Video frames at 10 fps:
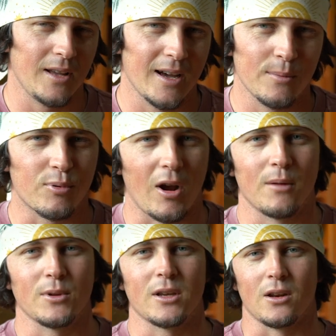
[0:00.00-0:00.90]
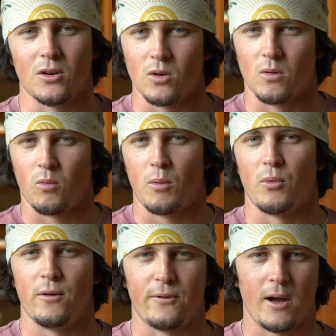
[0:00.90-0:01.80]
Yeah, probably. Can you do it with
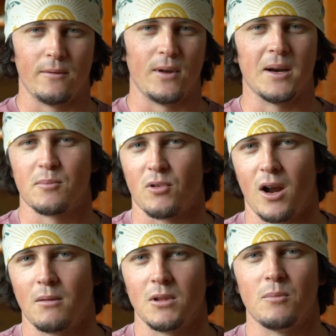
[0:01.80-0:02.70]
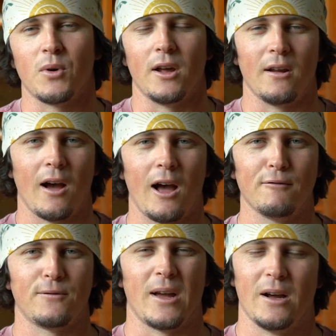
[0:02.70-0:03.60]
1.5? Yeah, probably. But
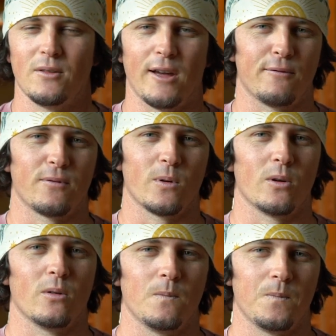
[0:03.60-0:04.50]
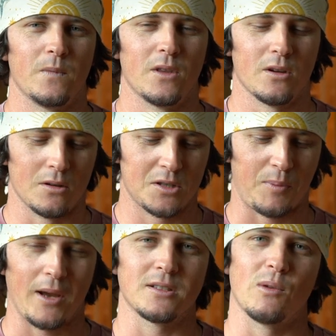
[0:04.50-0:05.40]
I've found that for the
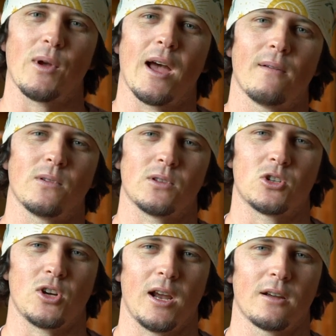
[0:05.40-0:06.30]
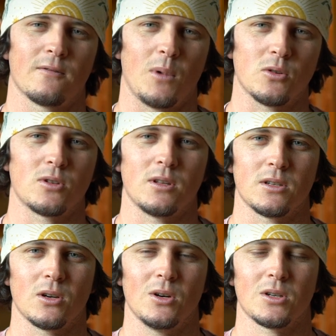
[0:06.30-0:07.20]
space that we have on the shank of most of
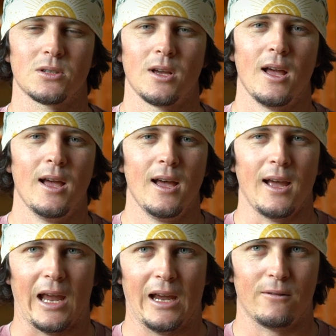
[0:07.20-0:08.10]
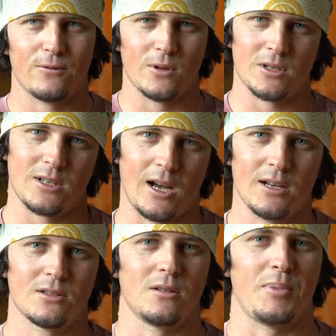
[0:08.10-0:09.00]
these hooks, and for the
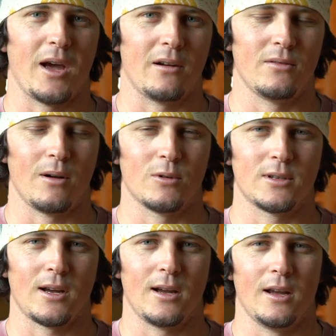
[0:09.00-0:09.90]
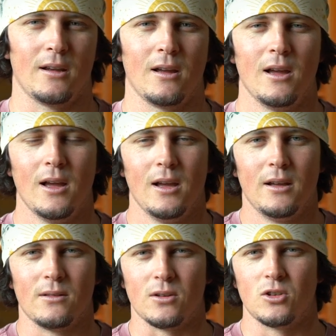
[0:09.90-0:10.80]
size of the pattern that we're tying,
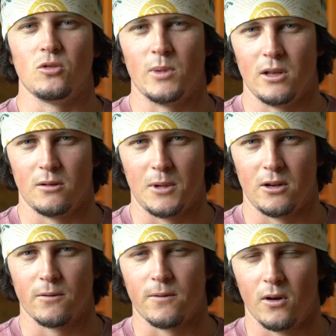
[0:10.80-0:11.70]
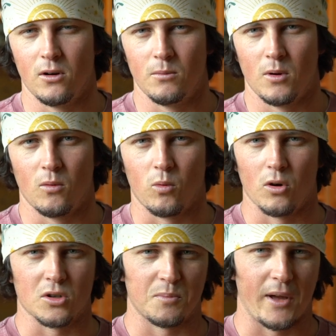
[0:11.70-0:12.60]
the 2mm foam
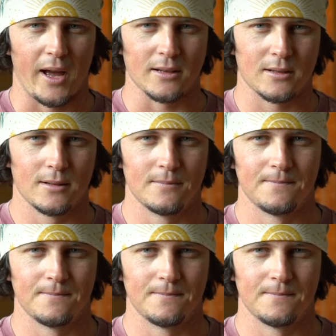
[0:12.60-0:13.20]
works best.